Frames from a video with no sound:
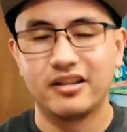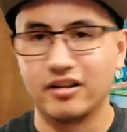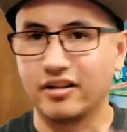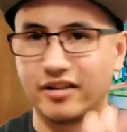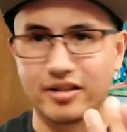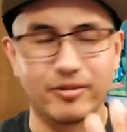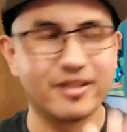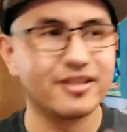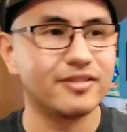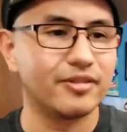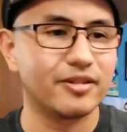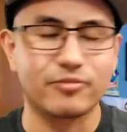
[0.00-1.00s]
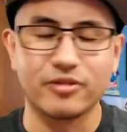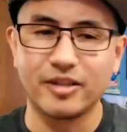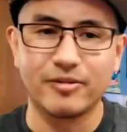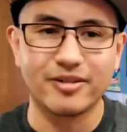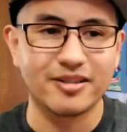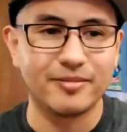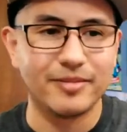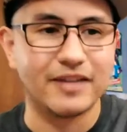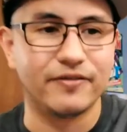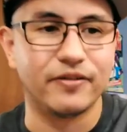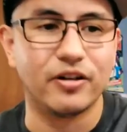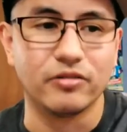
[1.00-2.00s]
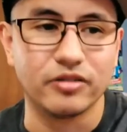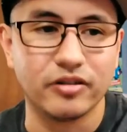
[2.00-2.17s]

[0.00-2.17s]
this really wasn't a bad phone.